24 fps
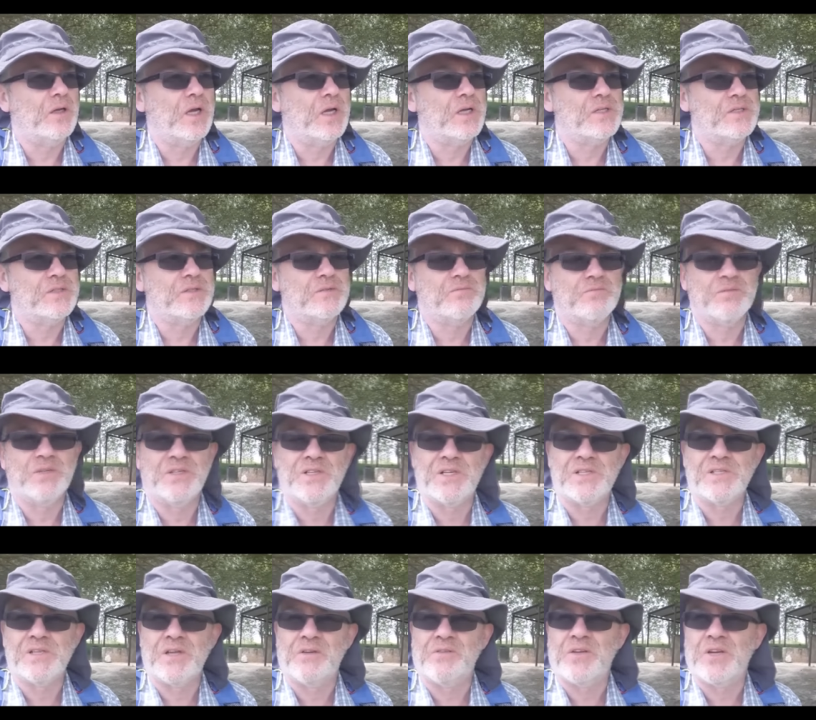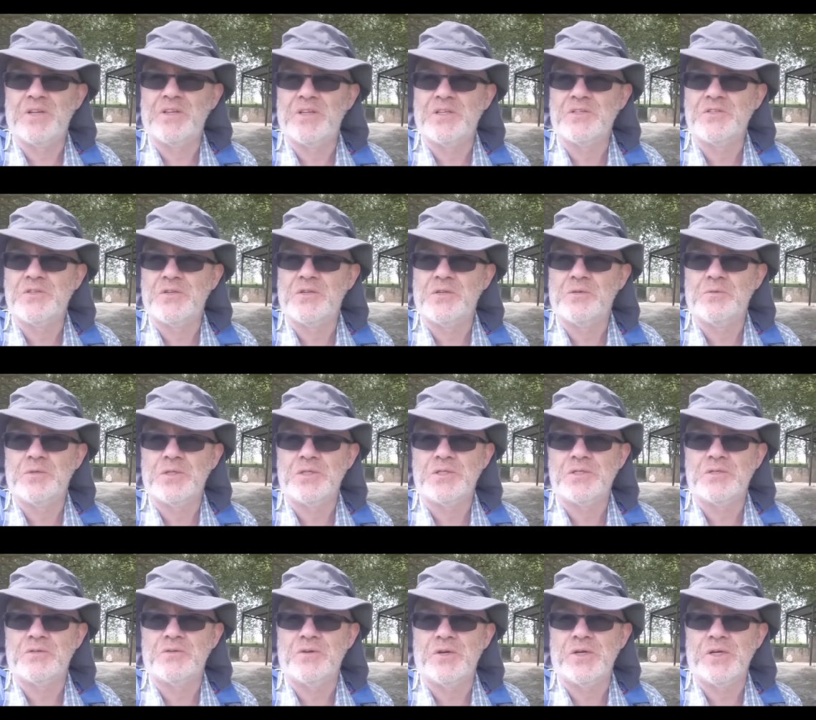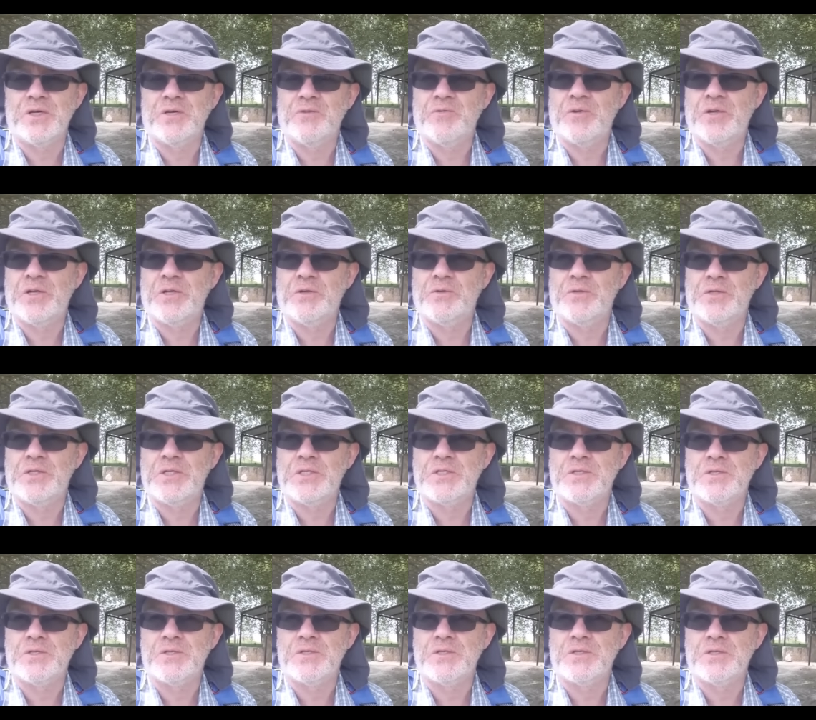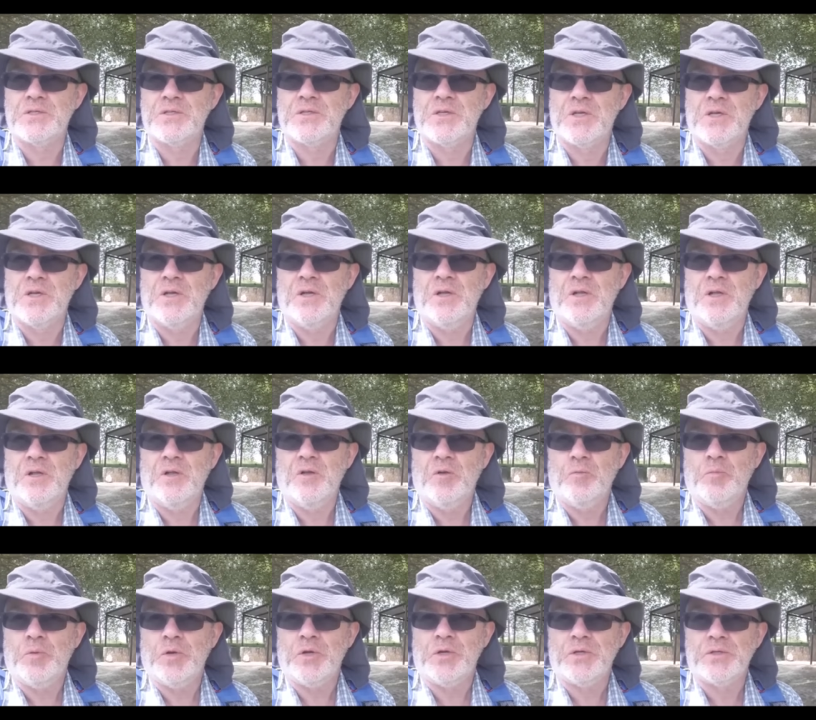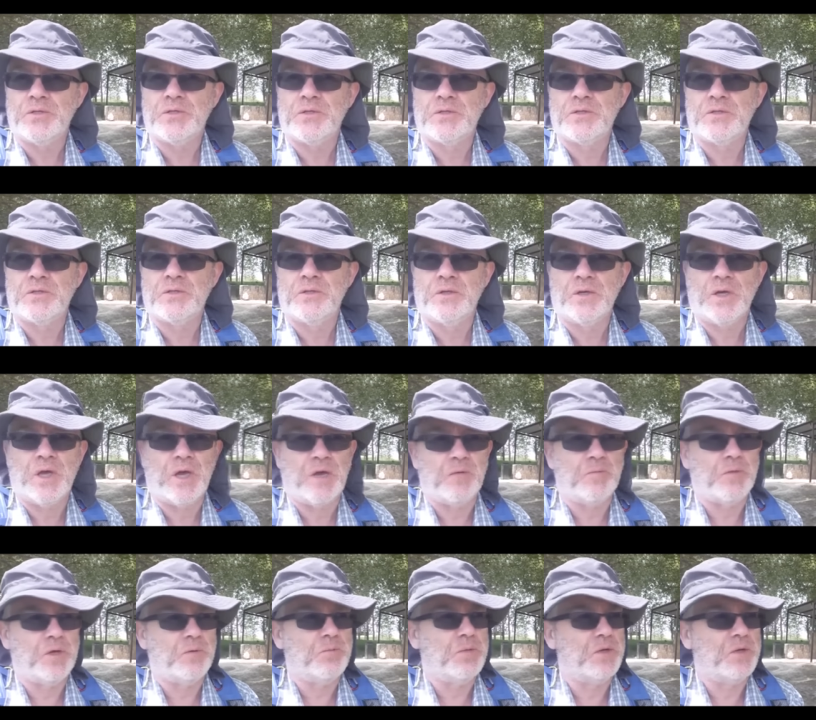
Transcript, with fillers: as it doesn't have anything to do with the terrain, really, or the distances, but it's, it can be a